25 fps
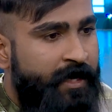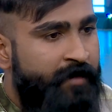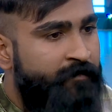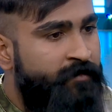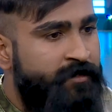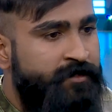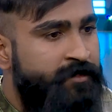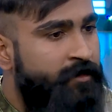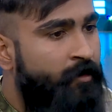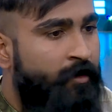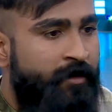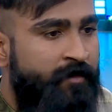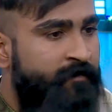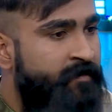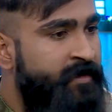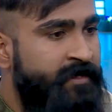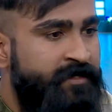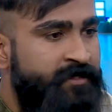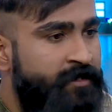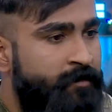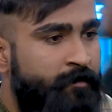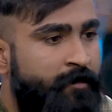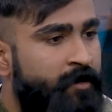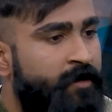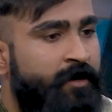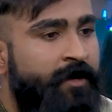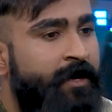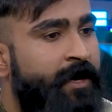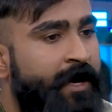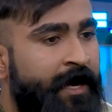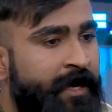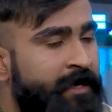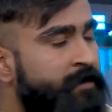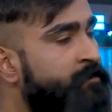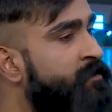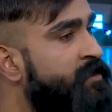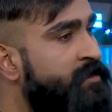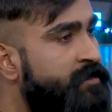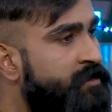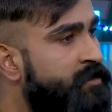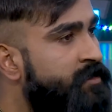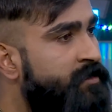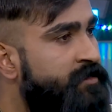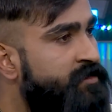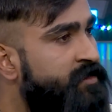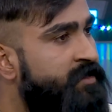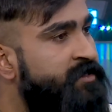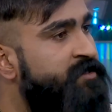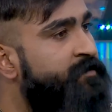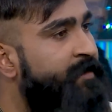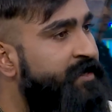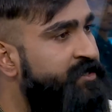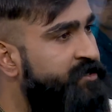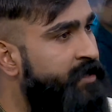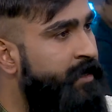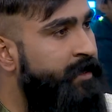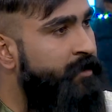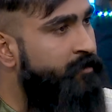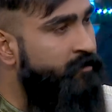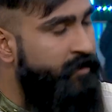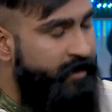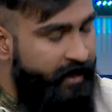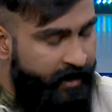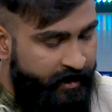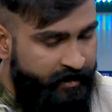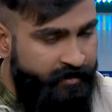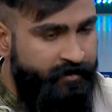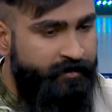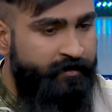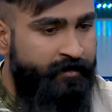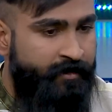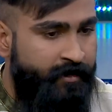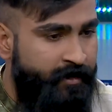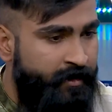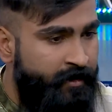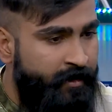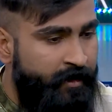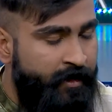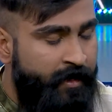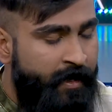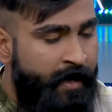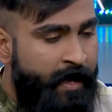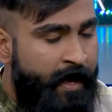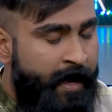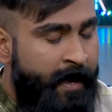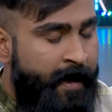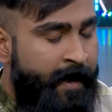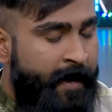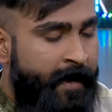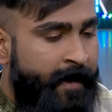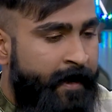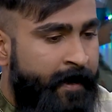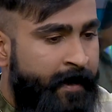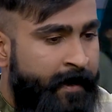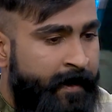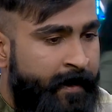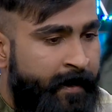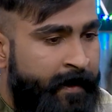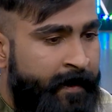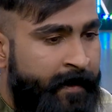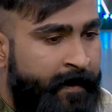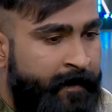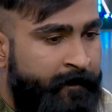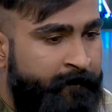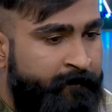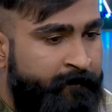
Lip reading: was always among animals since my childhood days, right? And